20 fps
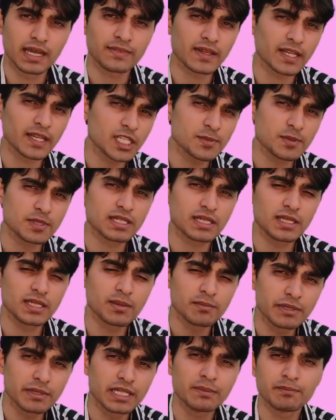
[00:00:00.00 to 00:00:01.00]
and that is
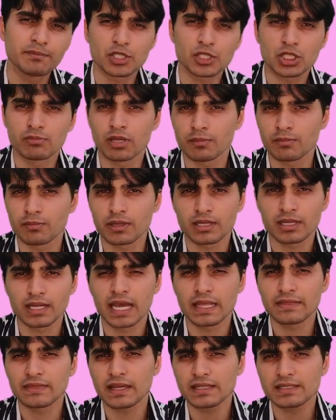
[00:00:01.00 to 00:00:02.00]
basically the medium pitched murmur,
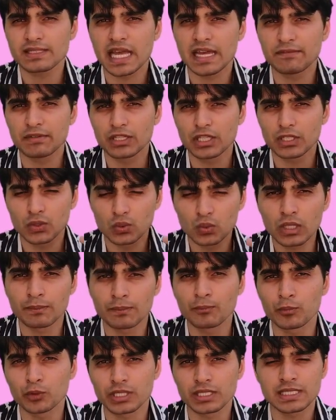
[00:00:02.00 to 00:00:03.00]
and that's having the two
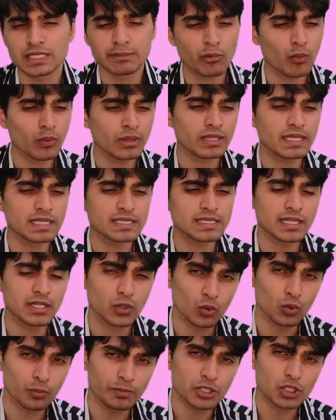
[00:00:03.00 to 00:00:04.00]
components. Number one is
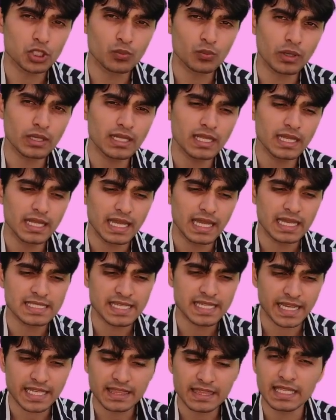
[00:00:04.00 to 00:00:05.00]
the low pitched one,
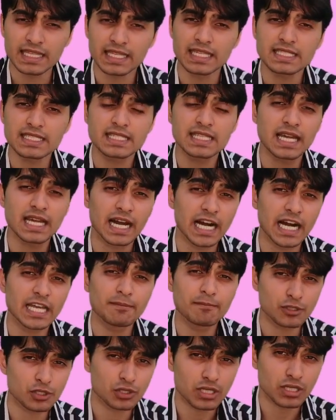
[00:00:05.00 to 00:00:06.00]
and second thing is the
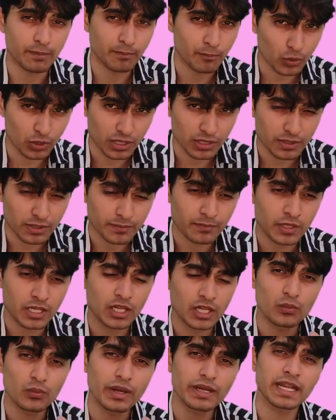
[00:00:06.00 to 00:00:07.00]
high pitched component,
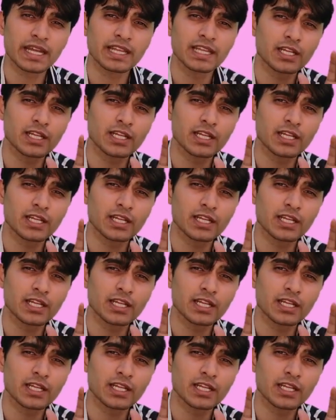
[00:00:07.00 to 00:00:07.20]
right?